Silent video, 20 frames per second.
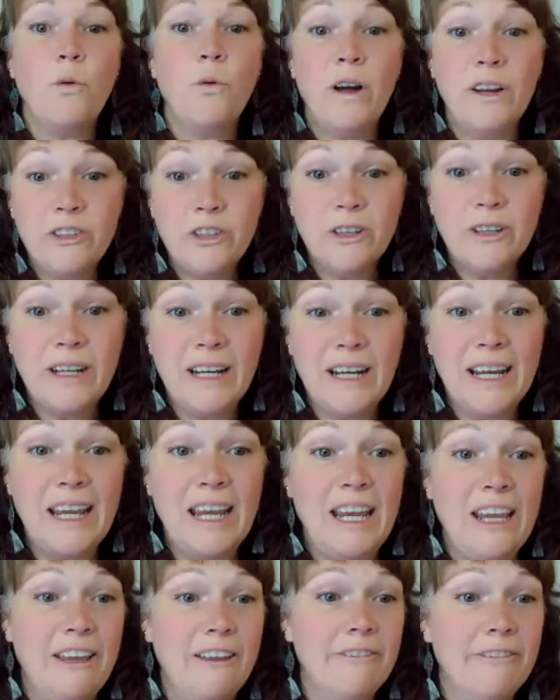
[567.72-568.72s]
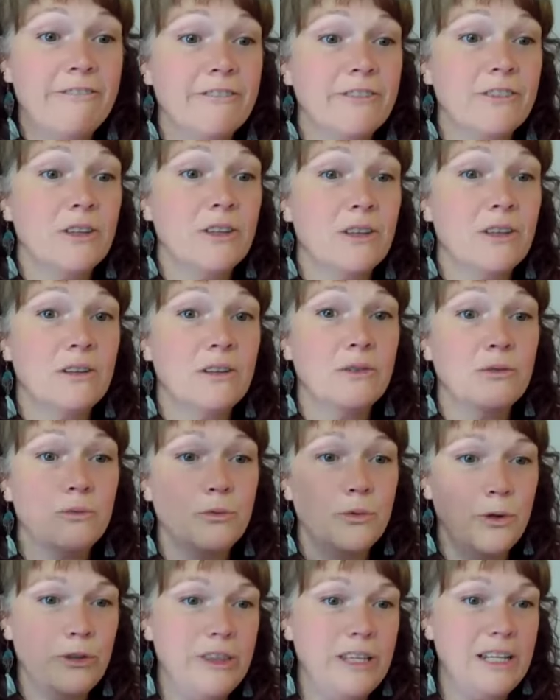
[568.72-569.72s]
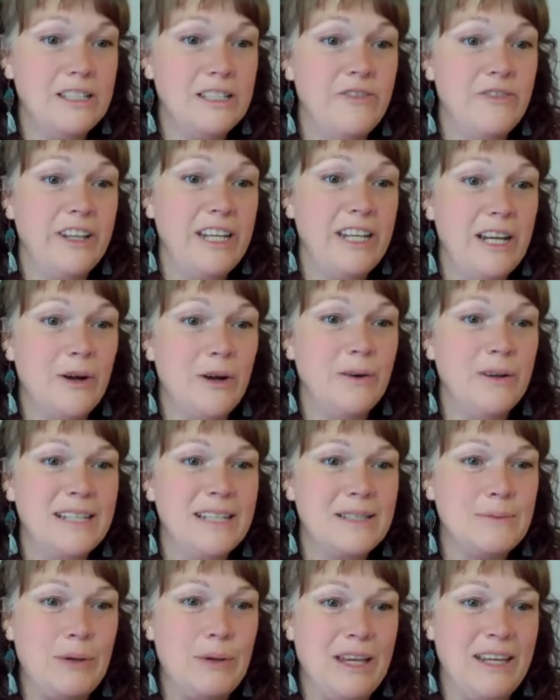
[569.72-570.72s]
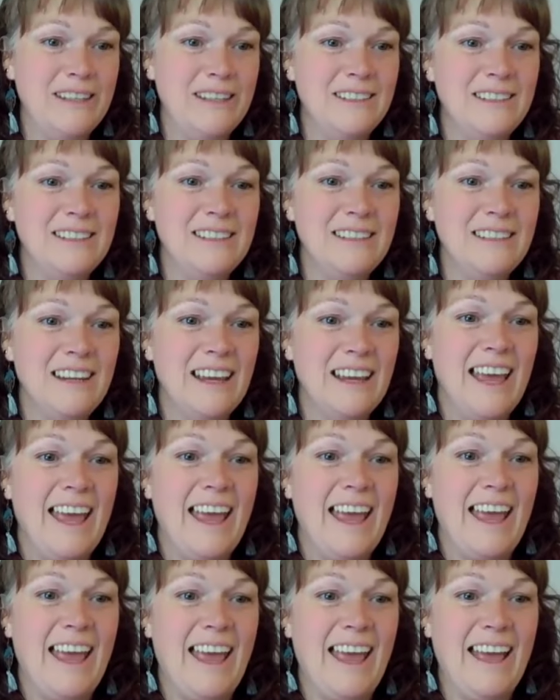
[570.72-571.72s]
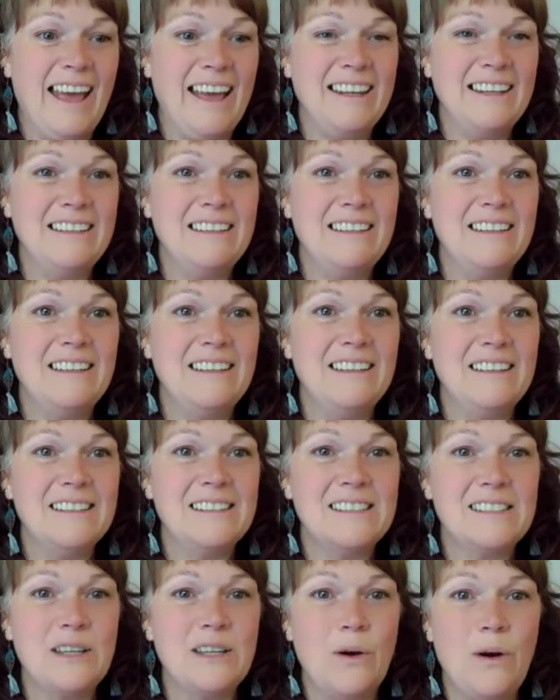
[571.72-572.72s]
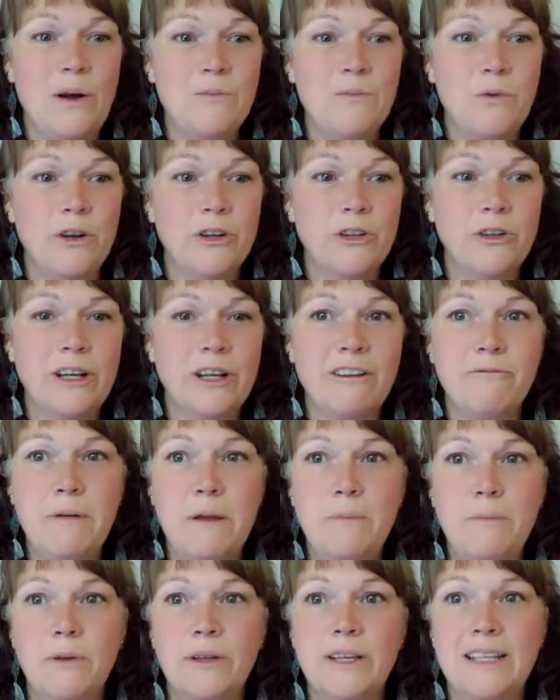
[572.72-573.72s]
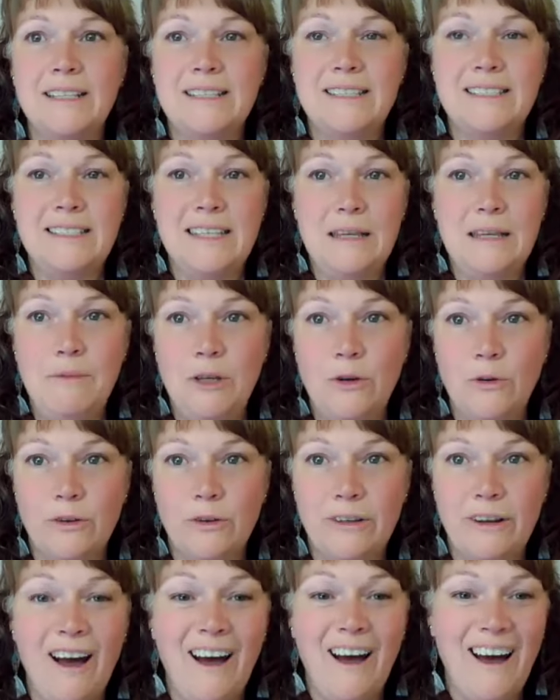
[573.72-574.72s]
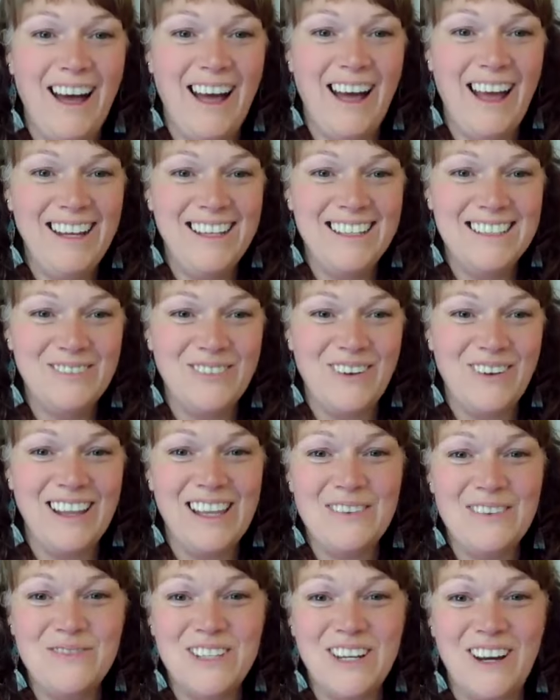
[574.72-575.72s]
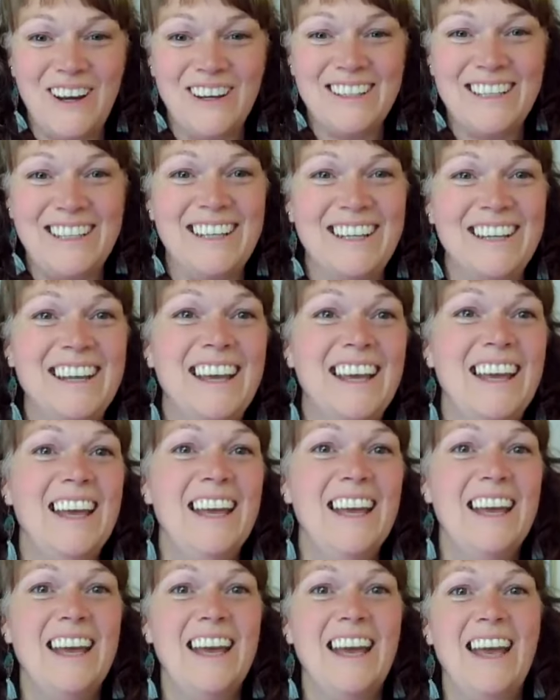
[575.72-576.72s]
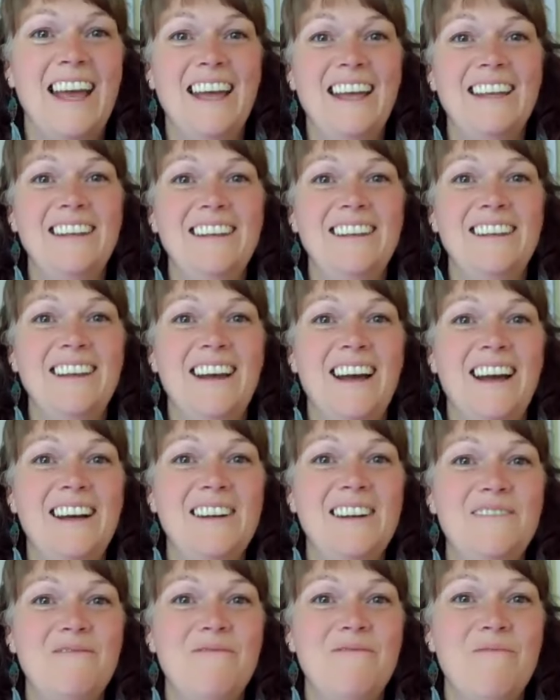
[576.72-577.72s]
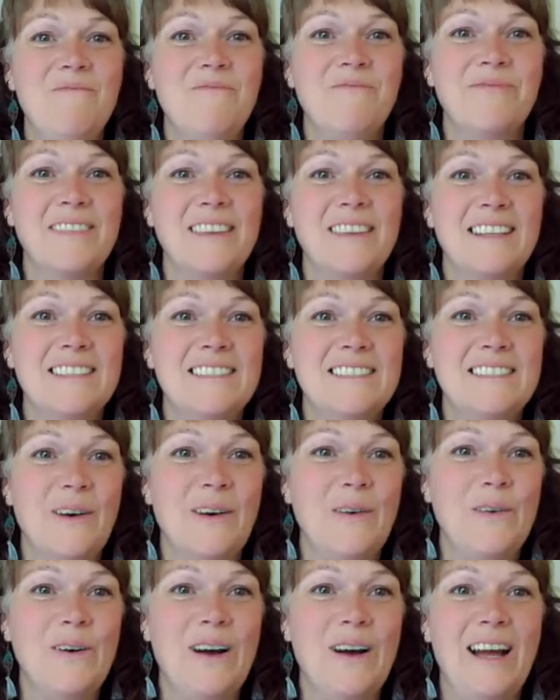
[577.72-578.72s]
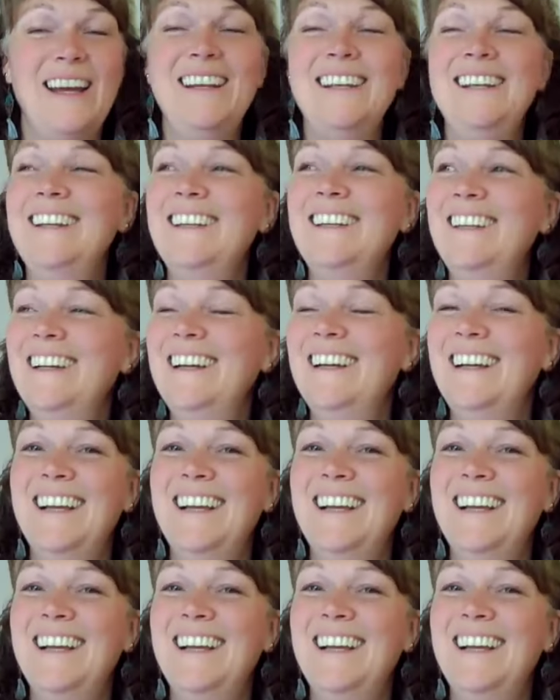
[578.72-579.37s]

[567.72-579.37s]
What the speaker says: I'm wondering if Ruthie's video is pinned, and so I'm wondering if people can see me or not while I'm talking. And so I